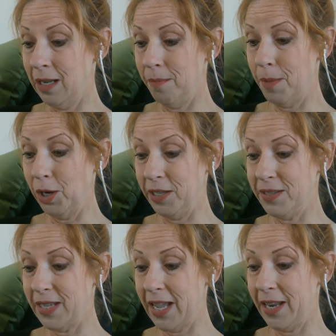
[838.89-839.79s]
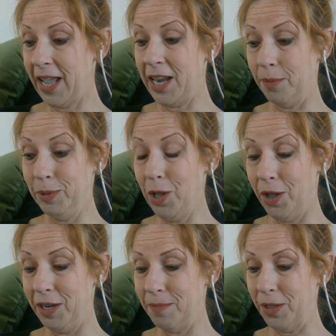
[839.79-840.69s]
Merlin said, and
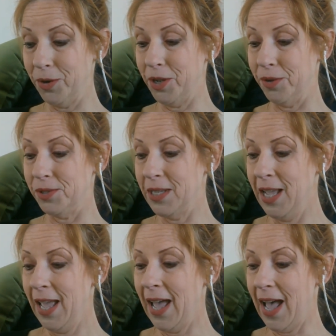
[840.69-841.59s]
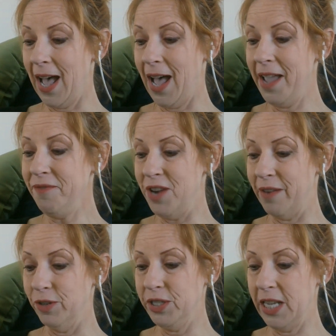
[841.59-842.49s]
applauded Mother Goose. I've
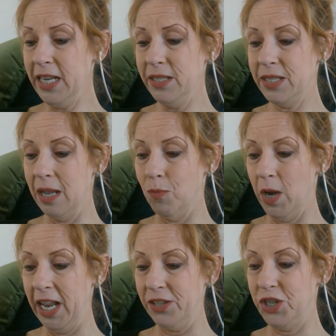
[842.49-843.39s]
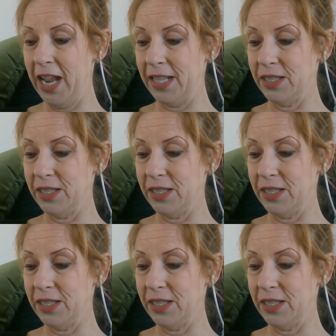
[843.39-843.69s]
never seen someone enchant